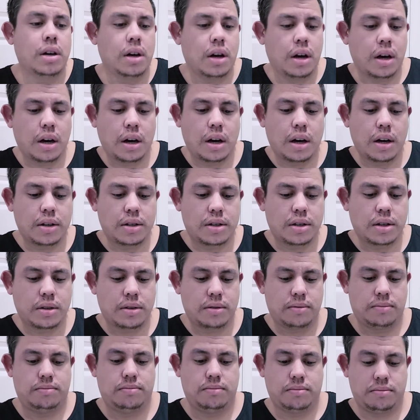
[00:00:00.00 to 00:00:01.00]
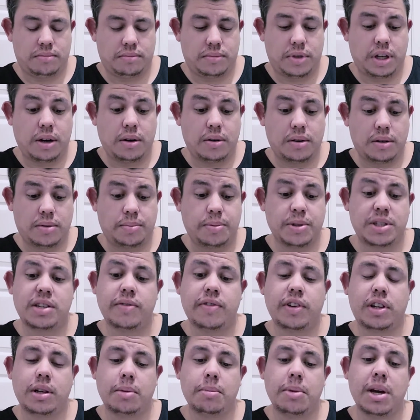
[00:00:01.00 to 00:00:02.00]
Uh, they're
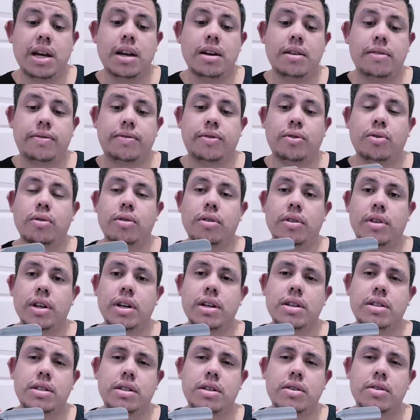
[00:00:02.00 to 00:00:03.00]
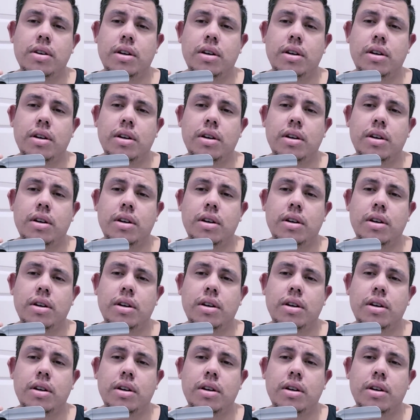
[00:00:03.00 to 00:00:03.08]
specifically made for this.